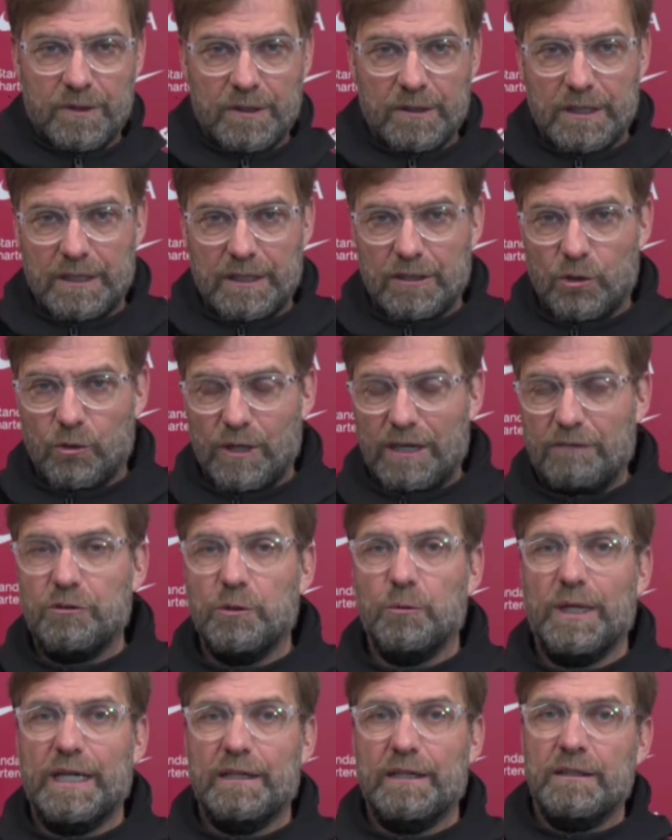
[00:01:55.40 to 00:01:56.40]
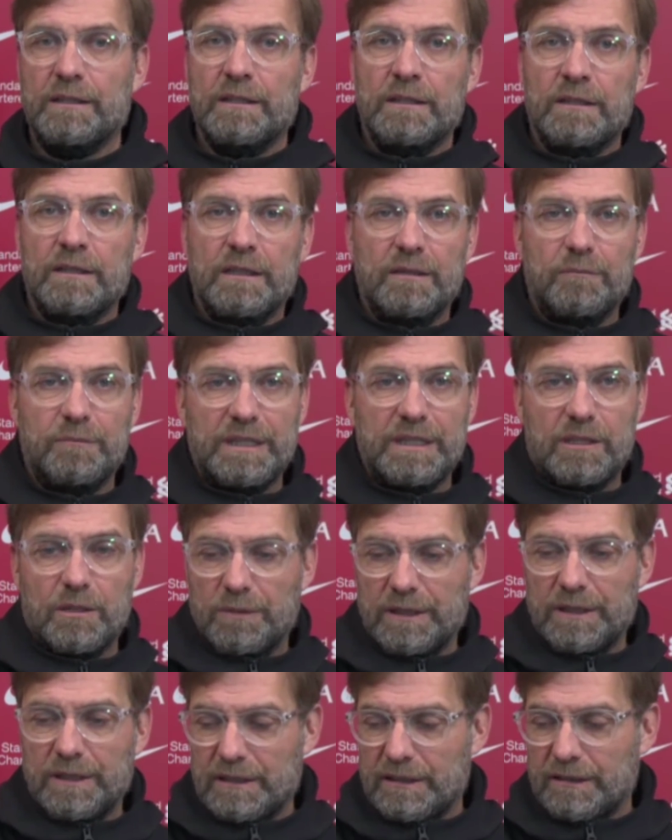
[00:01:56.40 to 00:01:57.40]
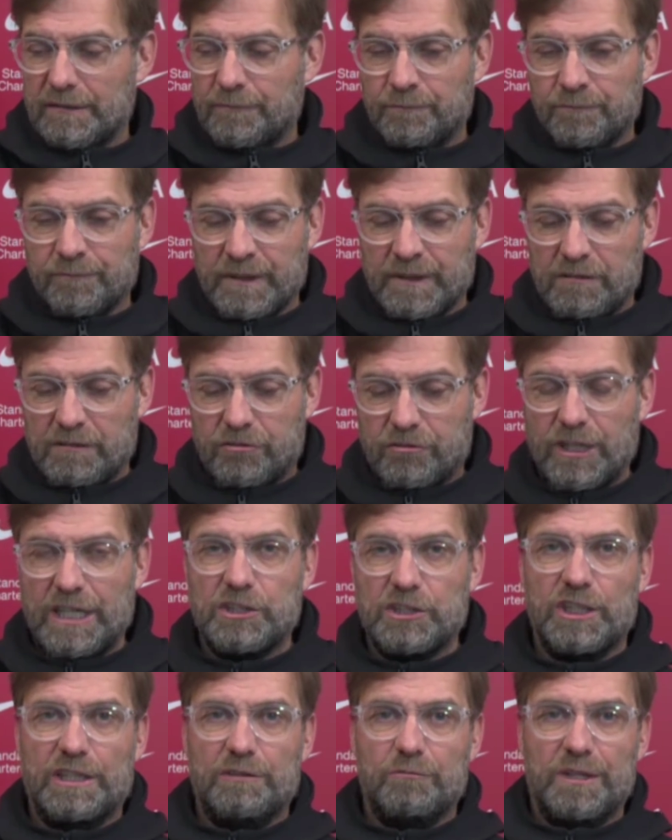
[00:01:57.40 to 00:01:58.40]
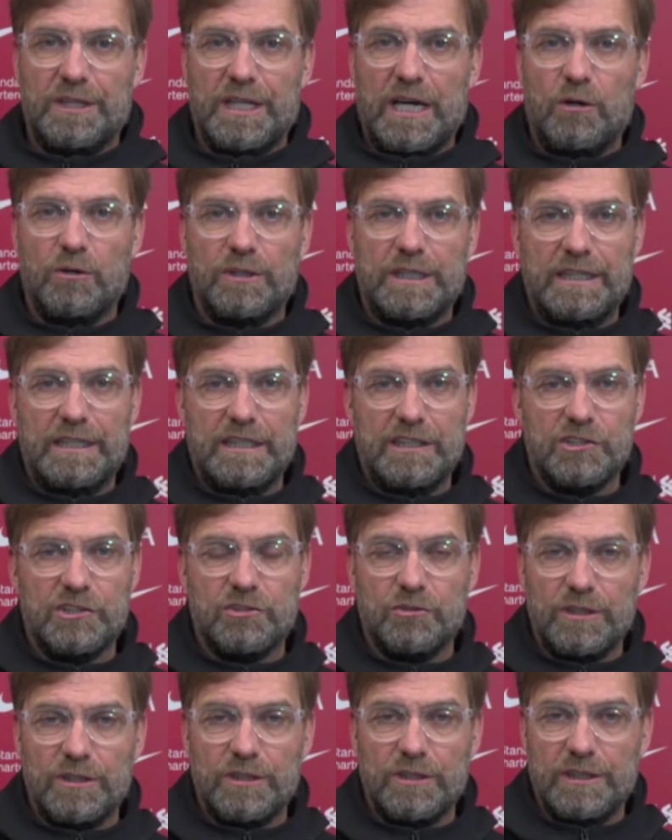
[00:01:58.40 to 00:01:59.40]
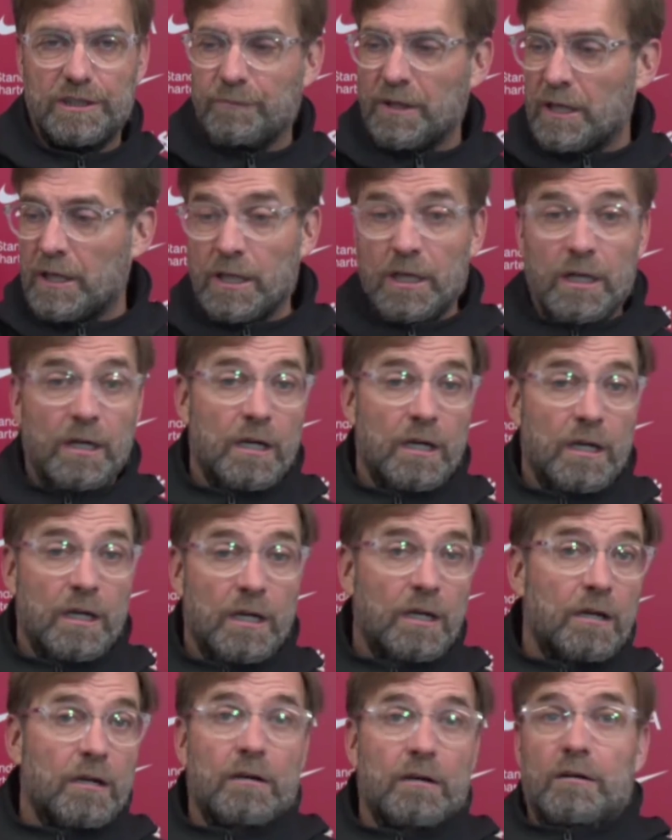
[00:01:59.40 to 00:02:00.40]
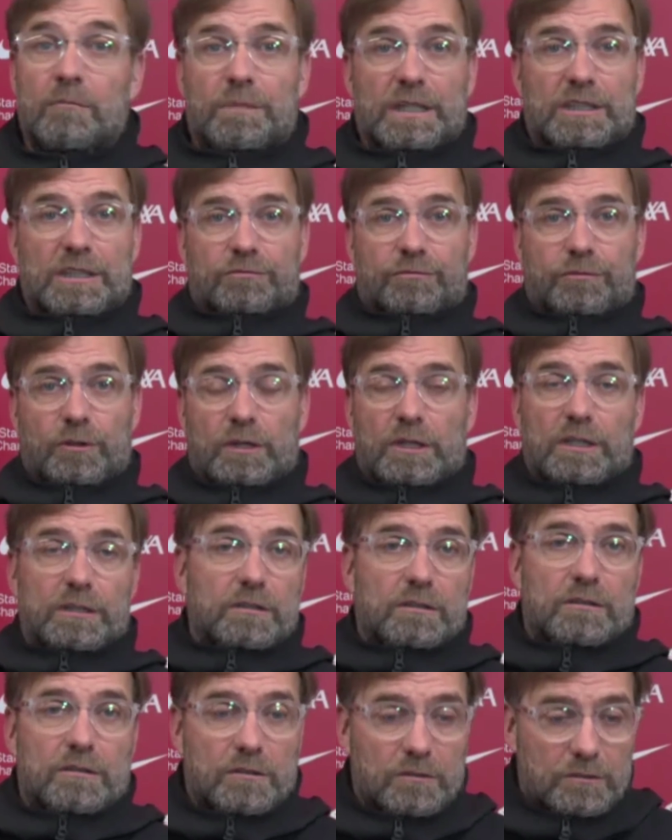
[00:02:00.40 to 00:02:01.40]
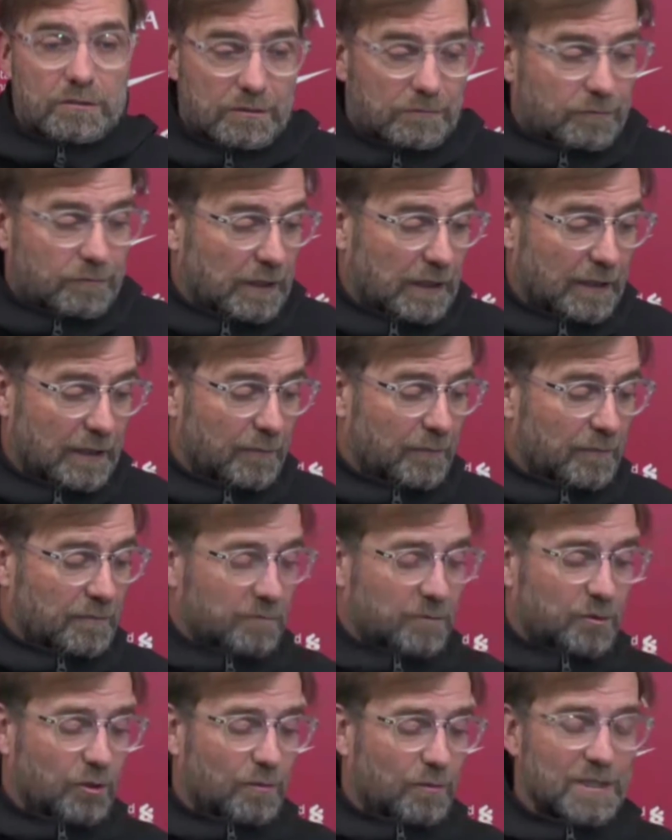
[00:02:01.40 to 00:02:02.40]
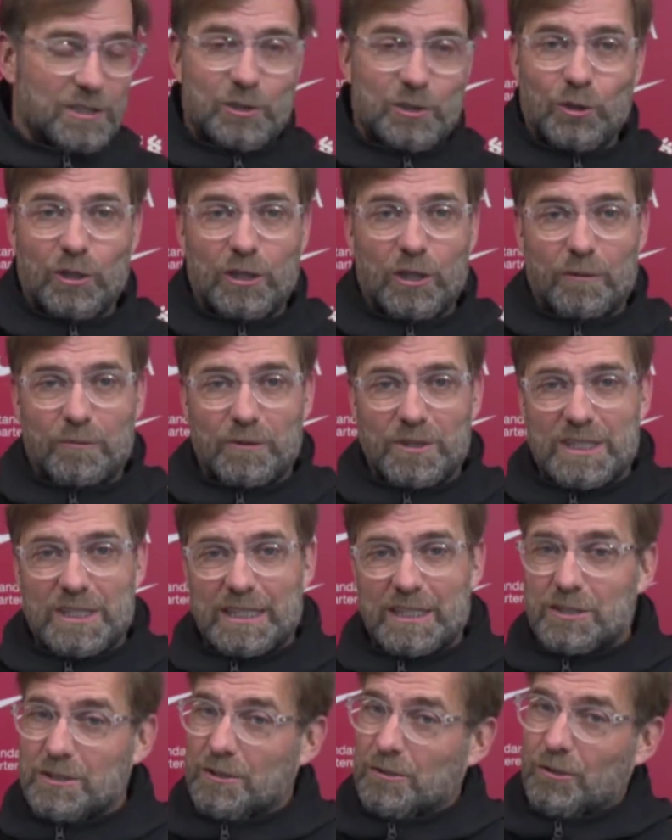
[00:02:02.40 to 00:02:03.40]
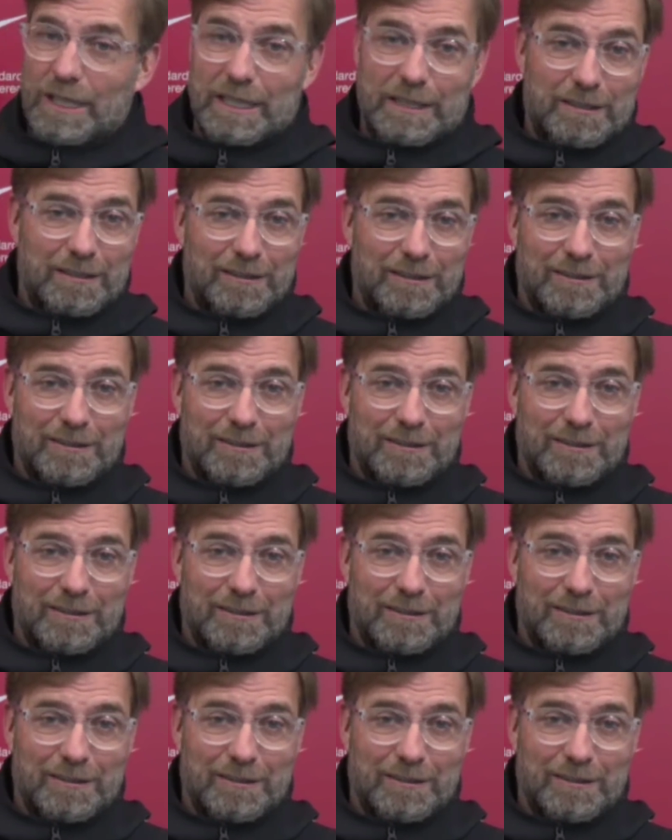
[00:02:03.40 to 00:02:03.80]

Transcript: go everywhere and be completely fresh and without any history. But for Thomas Tuchel, obviously, he's great.